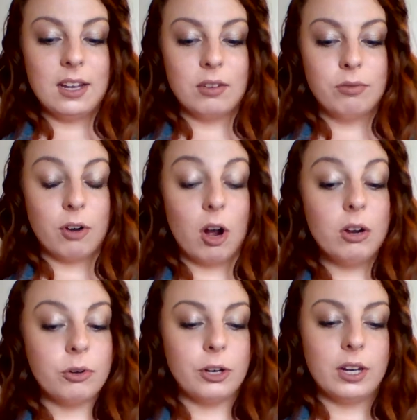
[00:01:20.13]
in
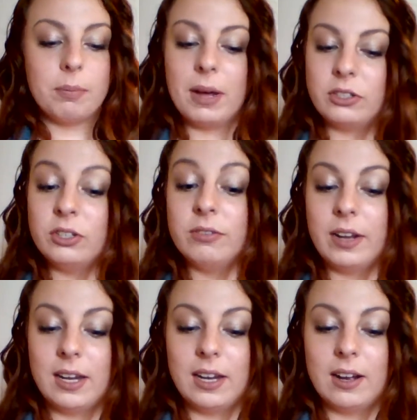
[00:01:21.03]
Frog Creek,
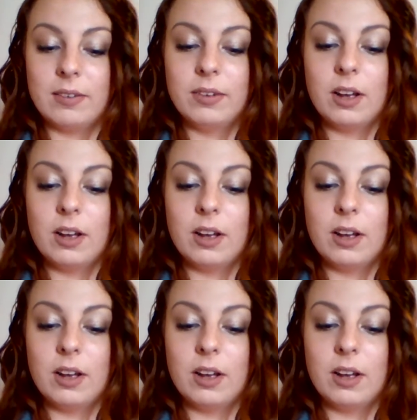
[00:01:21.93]
Pennsylvania,